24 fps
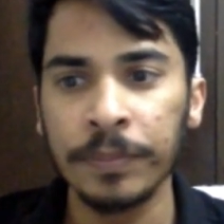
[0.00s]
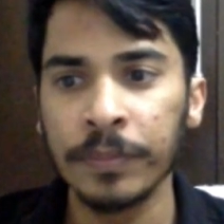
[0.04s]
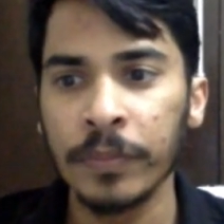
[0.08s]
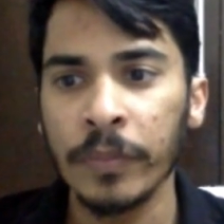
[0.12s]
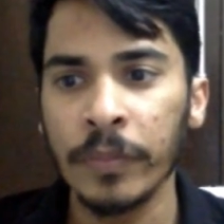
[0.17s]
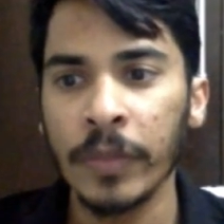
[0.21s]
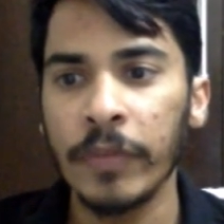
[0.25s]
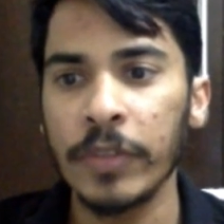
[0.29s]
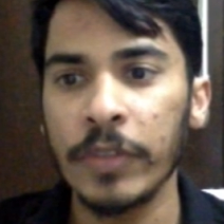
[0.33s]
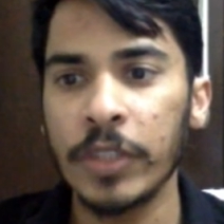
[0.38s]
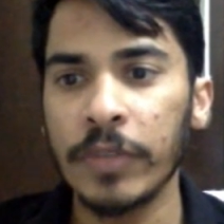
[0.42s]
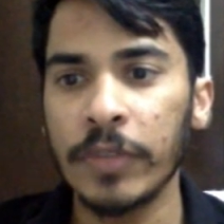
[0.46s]

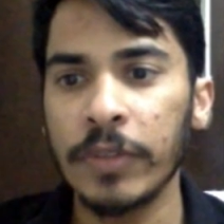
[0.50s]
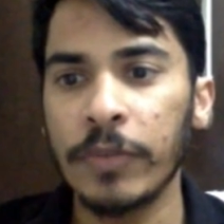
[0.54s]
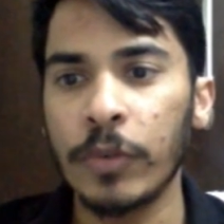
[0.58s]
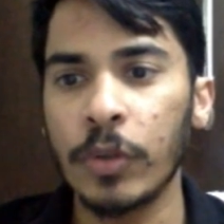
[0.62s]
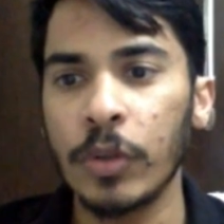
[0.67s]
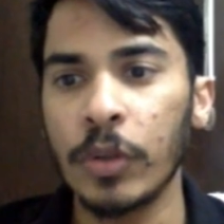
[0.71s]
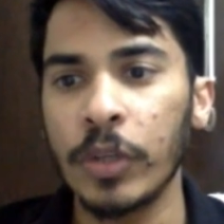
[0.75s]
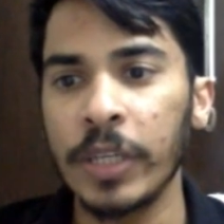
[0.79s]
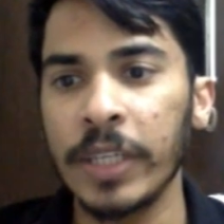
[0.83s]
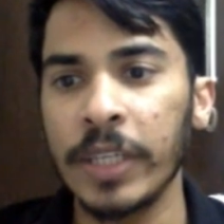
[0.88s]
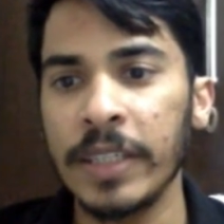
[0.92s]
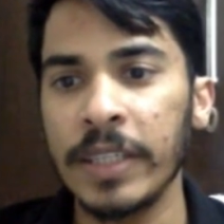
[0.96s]
Which of the
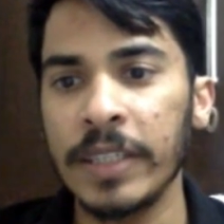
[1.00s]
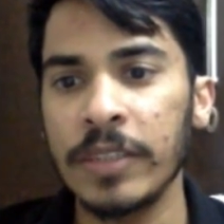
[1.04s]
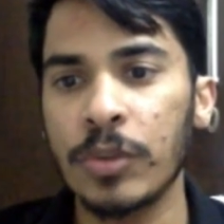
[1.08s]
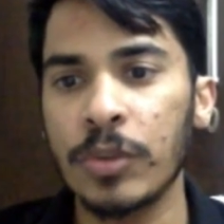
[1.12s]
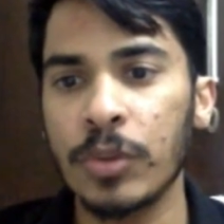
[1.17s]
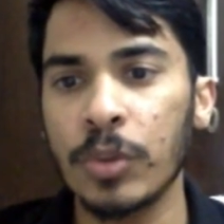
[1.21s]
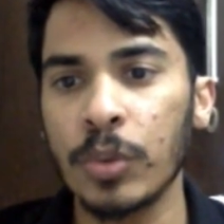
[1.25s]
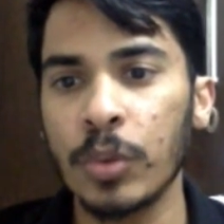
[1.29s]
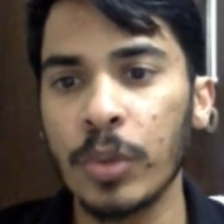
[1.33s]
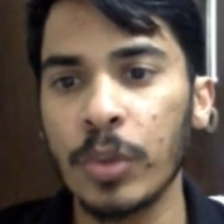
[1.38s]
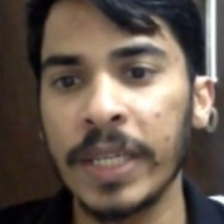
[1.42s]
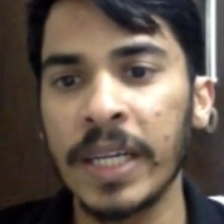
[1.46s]
following is
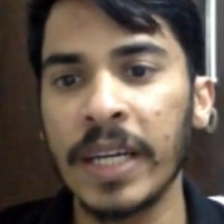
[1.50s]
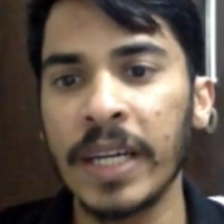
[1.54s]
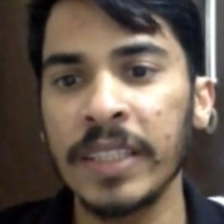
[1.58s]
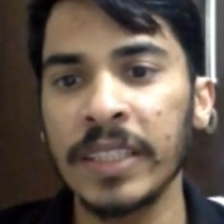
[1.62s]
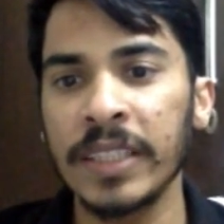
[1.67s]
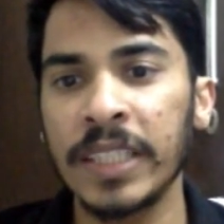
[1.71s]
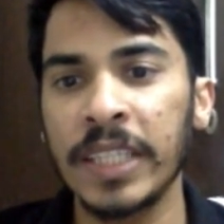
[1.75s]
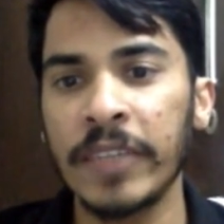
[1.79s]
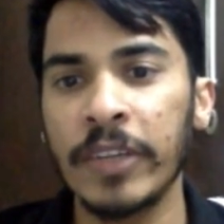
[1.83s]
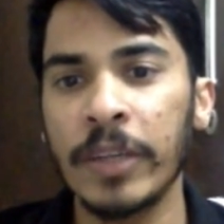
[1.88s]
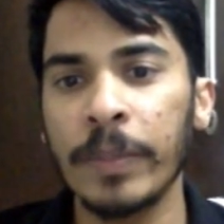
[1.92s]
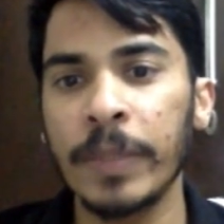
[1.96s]
true regarding the
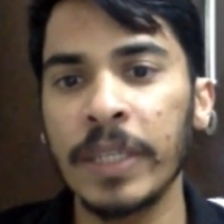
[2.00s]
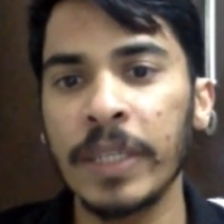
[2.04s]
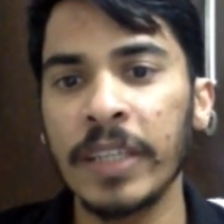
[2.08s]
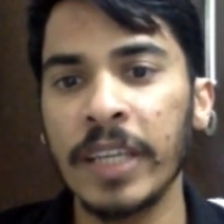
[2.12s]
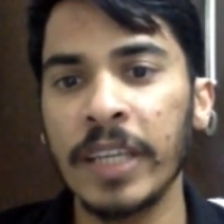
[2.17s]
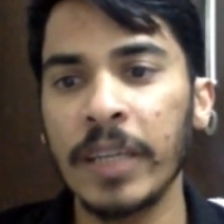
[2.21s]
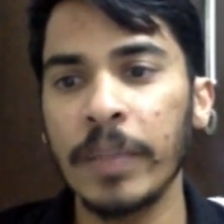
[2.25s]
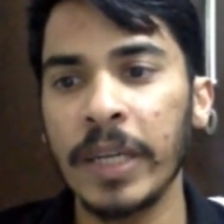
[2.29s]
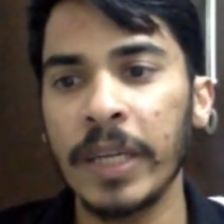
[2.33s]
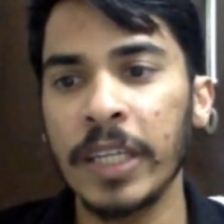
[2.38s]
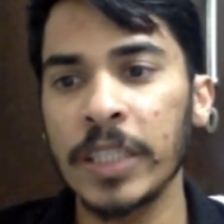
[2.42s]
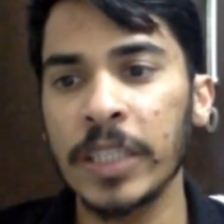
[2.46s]
development
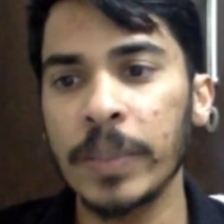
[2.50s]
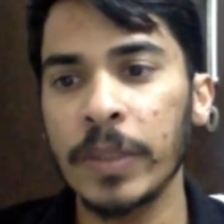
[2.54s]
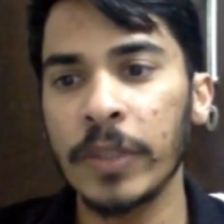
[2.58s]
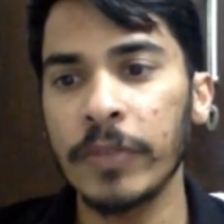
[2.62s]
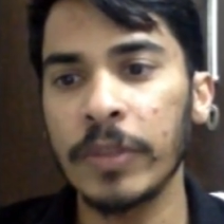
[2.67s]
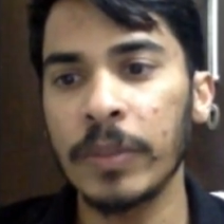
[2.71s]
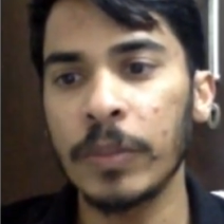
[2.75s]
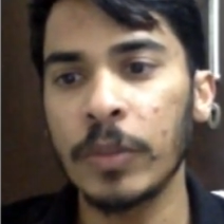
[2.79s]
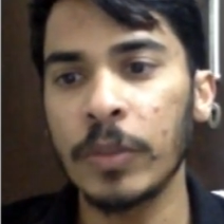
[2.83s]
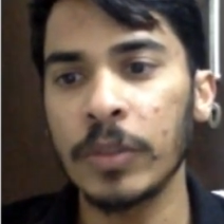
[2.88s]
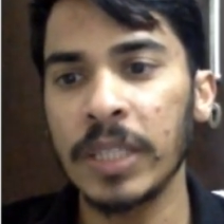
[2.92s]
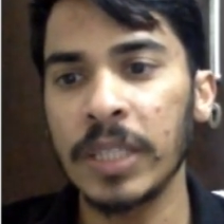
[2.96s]
and management of
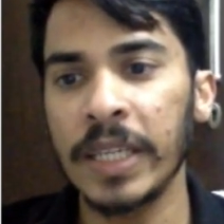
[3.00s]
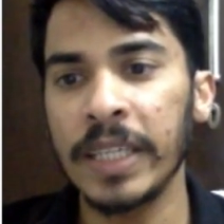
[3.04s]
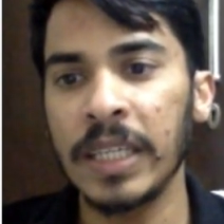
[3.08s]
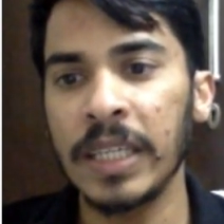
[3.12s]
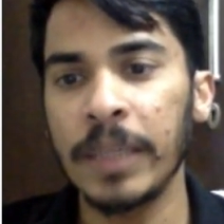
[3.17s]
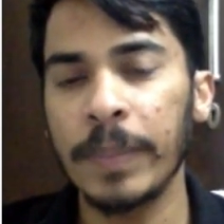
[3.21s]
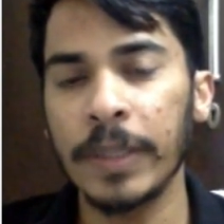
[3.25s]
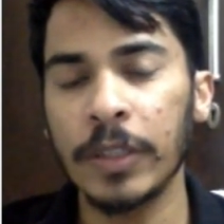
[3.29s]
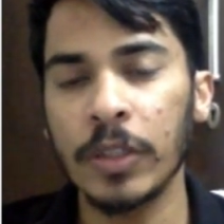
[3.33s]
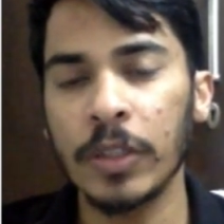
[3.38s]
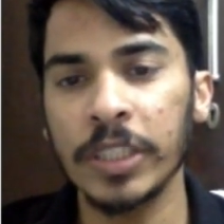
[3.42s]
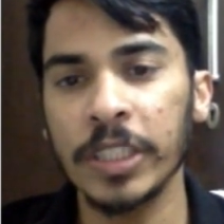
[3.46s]
the most likely
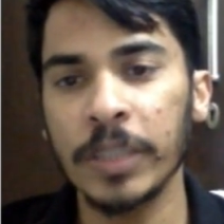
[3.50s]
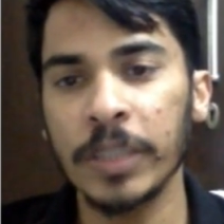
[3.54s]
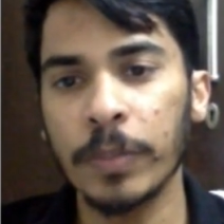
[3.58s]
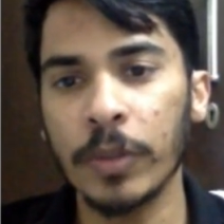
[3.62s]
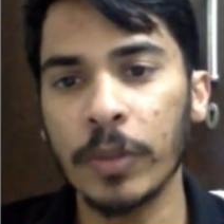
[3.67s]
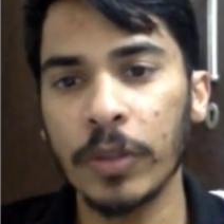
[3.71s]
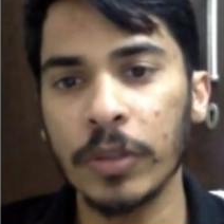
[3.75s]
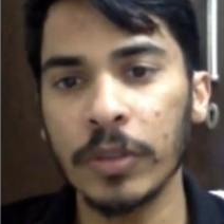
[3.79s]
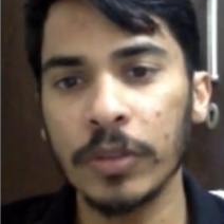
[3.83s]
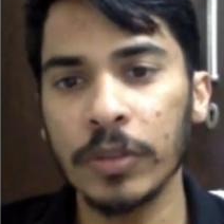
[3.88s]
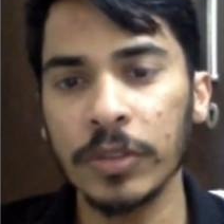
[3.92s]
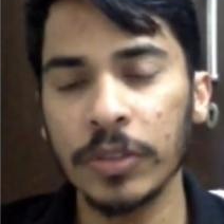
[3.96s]
pathologic
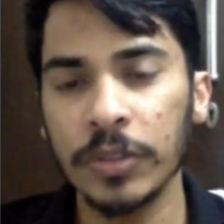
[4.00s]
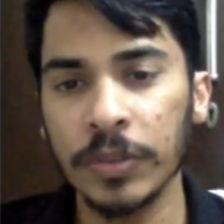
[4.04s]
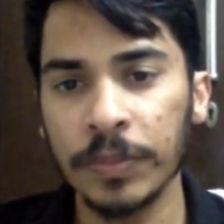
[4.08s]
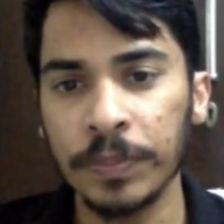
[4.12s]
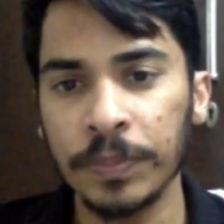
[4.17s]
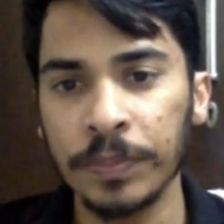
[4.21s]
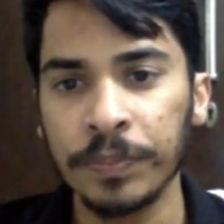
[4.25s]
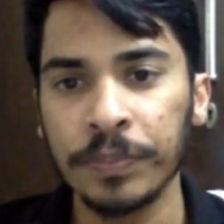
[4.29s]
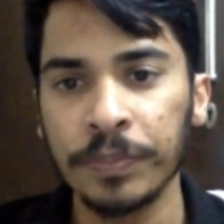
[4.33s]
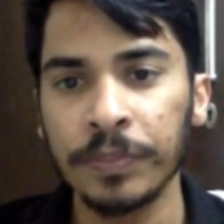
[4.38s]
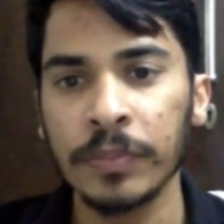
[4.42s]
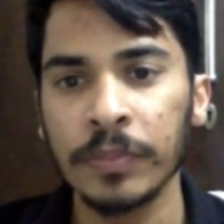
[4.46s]
prognosis?
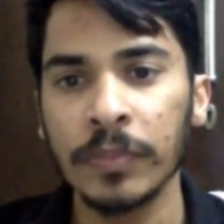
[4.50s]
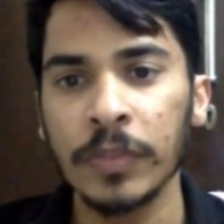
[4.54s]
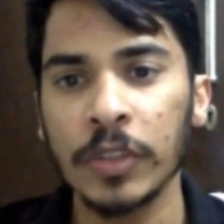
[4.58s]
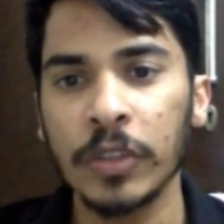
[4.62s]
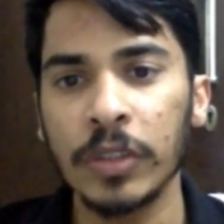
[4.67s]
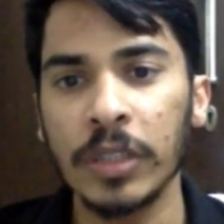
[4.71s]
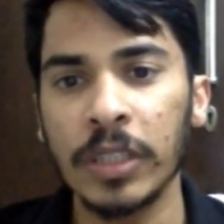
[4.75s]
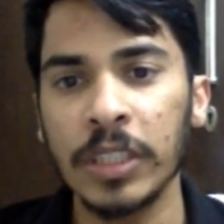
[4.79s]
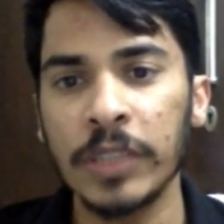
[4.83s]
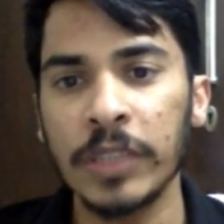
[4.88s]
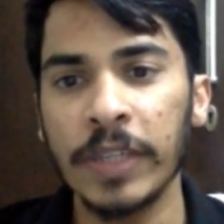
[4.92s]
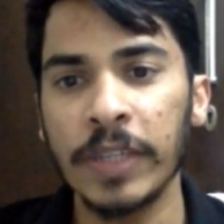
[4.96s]
So
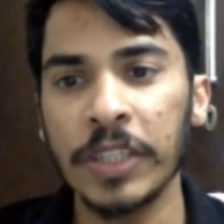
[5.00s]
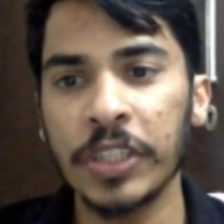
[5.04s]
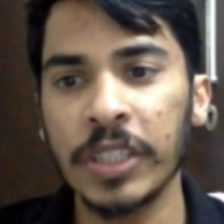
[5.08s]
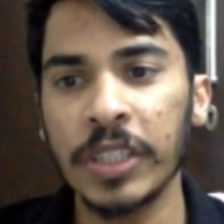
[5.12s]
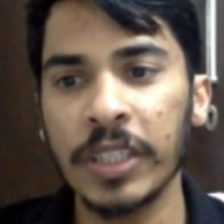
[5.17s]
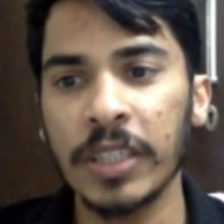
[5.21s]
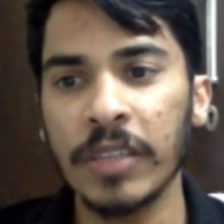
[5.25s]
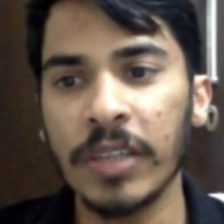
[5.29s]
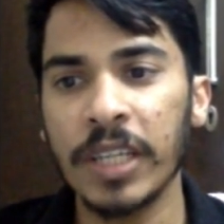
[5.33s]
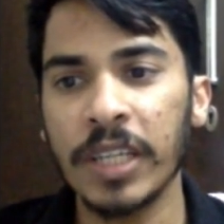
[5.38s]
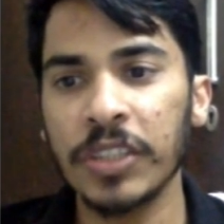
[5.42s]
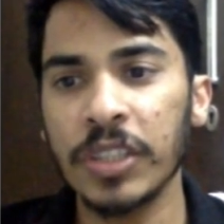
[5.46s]
there is flexion
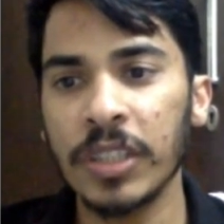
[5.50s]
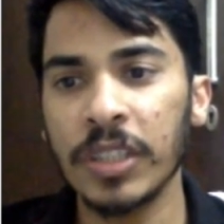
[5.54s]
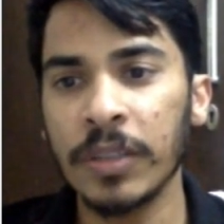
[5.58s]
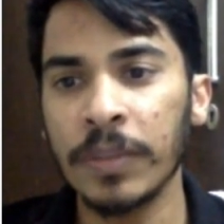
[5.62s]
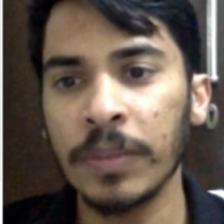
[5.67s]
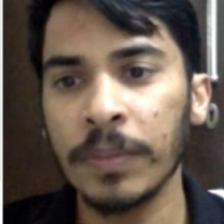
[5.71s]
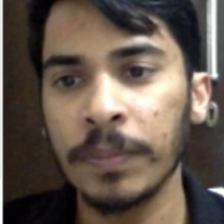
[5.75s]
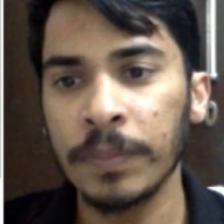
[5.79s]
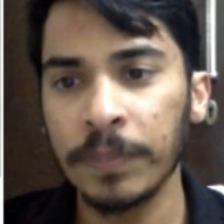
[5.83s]
contracture.